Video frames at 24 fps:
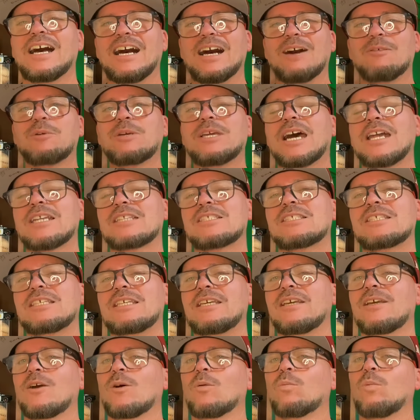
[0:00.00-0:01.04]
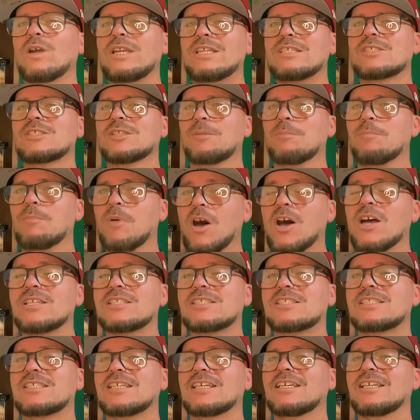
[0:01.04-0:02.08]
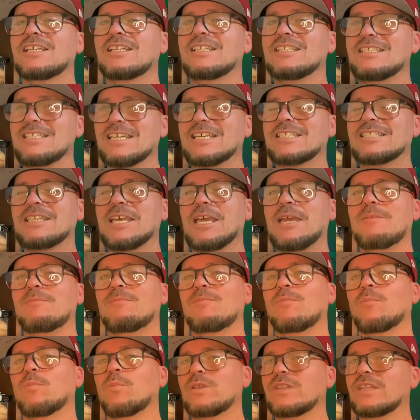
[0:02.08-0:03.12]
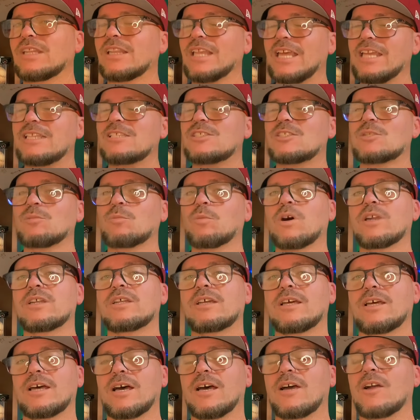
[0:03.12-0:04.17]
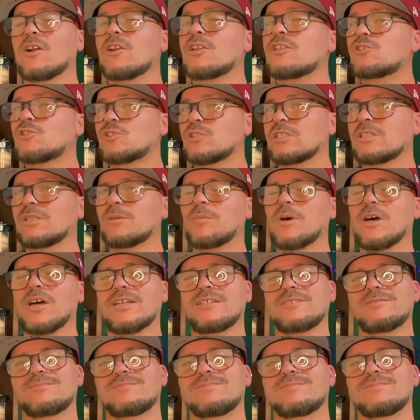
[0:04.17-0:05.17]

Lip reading: we gotta see, what is Lamont's nickname when the ladies are interested in Lamont?